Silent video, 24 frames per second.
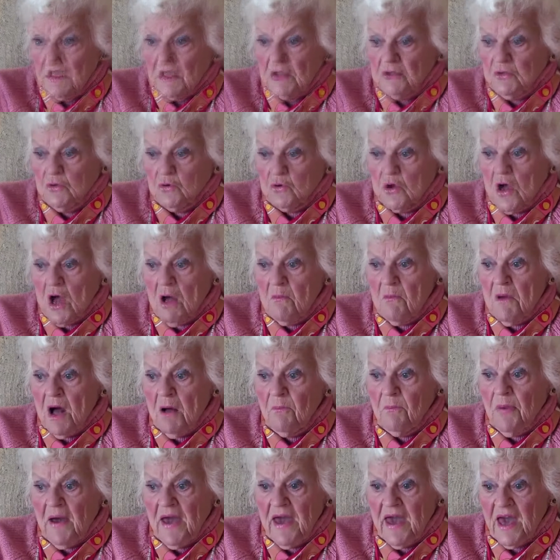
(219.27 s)
You come
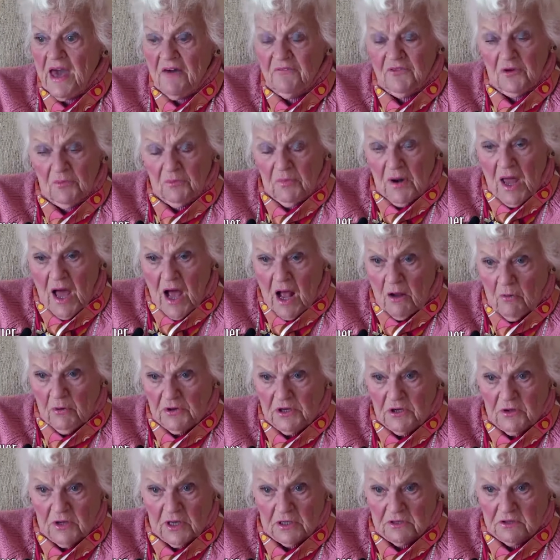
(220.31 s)
up a half a block when
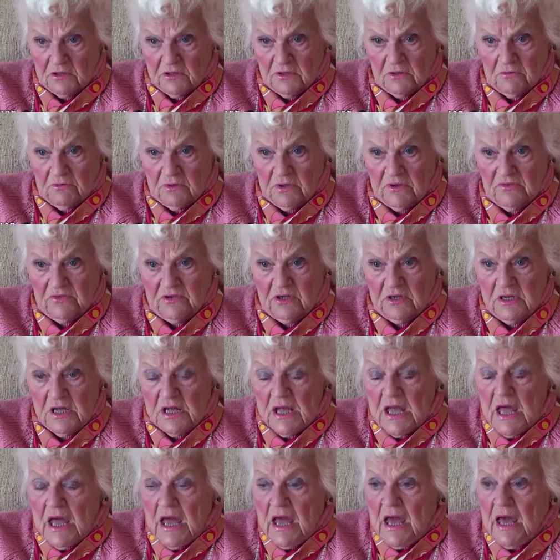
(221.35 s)
you get to the river,
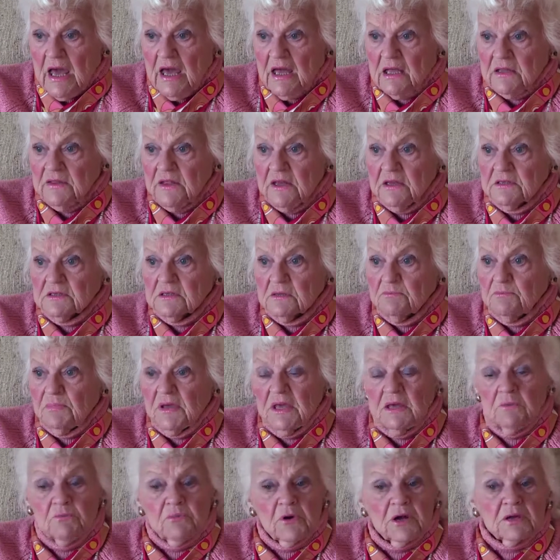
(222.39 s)
and there's a
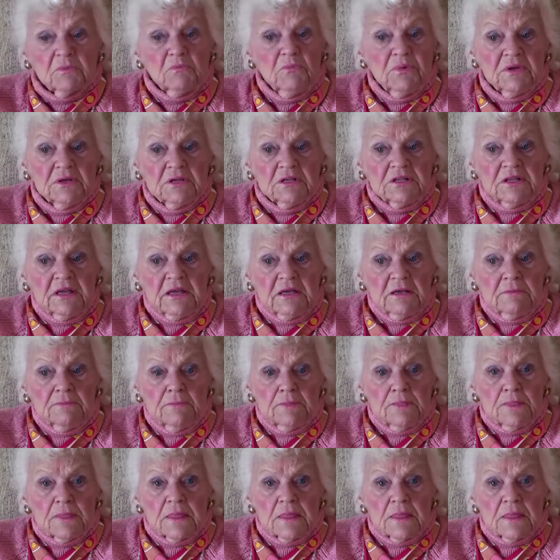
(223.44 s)
big brick building.